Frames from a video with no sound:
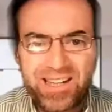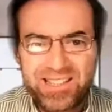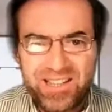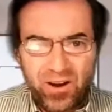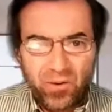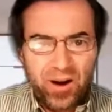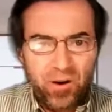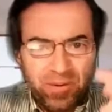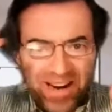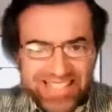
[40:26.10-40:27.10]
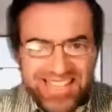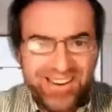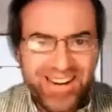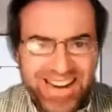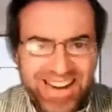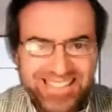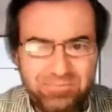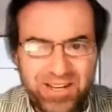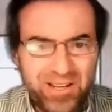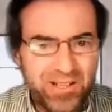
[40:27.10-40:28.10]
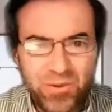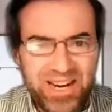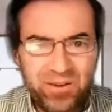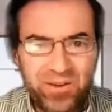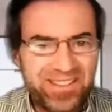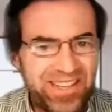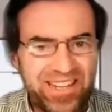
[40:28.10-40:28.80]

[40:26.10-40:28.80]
Martin, how our brains are connected, because when I was